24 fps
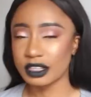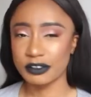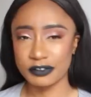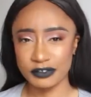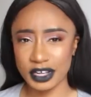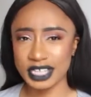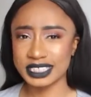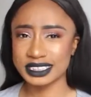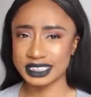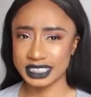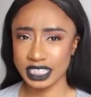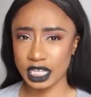The
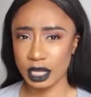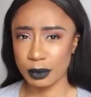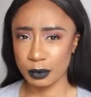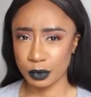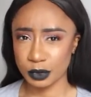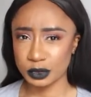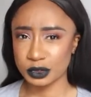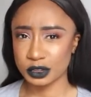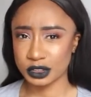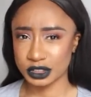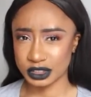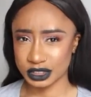first thing I'm
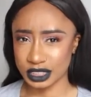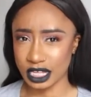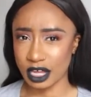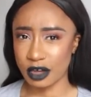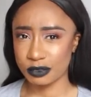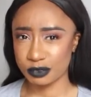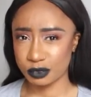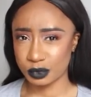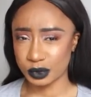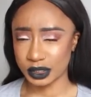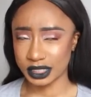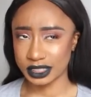going to
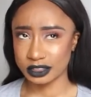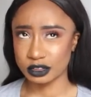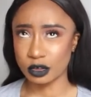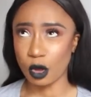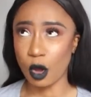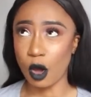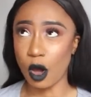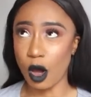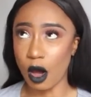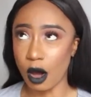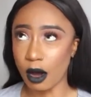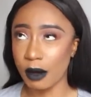start off with is
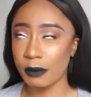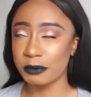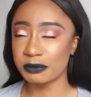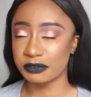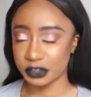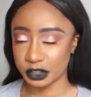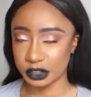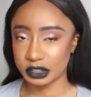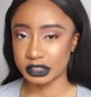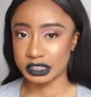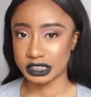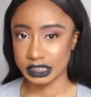
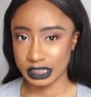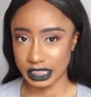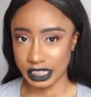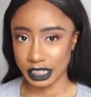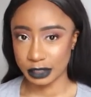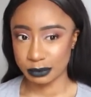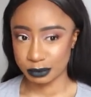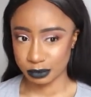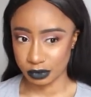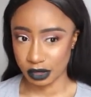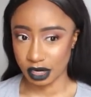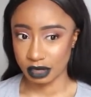obviously
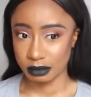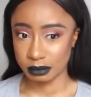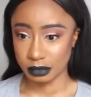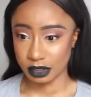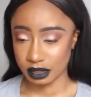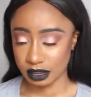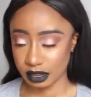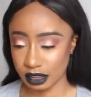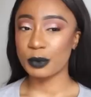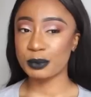a primer.